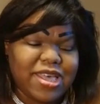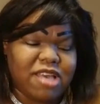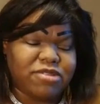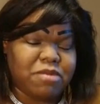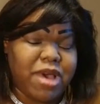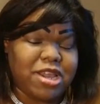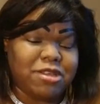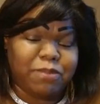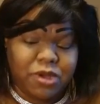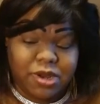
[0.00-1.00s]
If
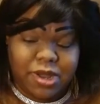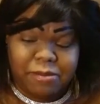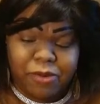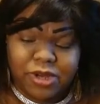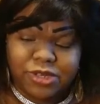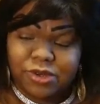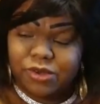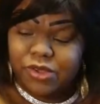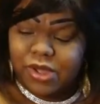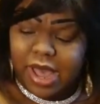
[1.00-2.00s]
somebody's putting their pressure
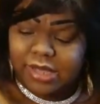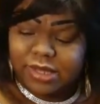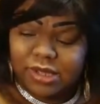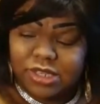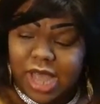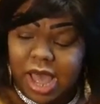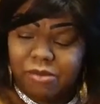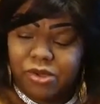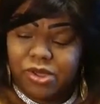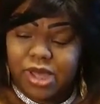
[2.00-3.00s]
on you guys, a job
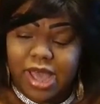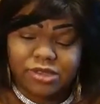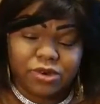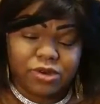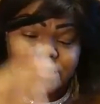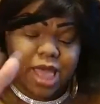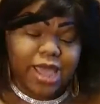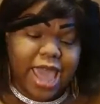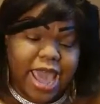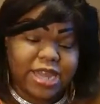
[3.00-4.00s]
on you guys, or
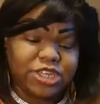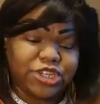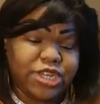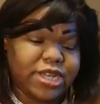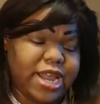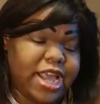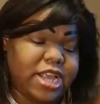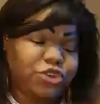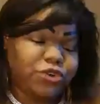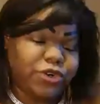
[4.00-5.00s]
like adding shit that
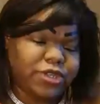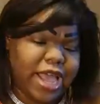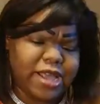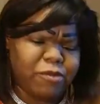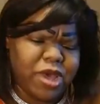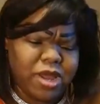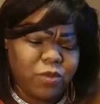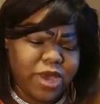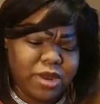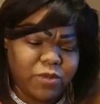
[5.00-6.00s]
ain't yours, like win.